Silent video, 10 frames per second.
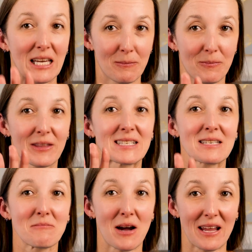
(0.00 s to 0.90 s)
Keep this
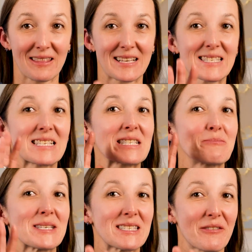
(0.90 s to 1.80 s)
in mind. This is
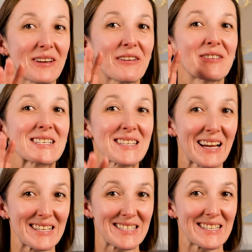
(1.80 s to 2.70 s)
specific for
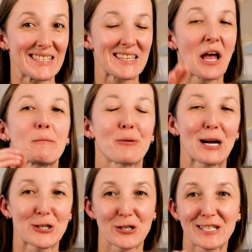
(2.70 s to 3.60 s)
sinuses. The
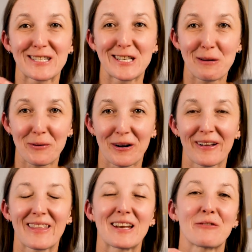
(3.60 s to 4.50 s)
pressure is deeper
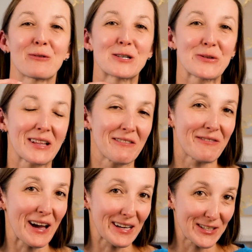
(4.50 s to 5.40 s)
than if we're doing
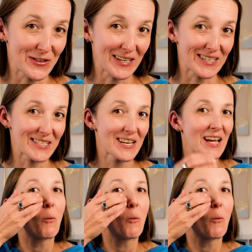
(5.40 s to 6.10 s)
lymphatic drainage.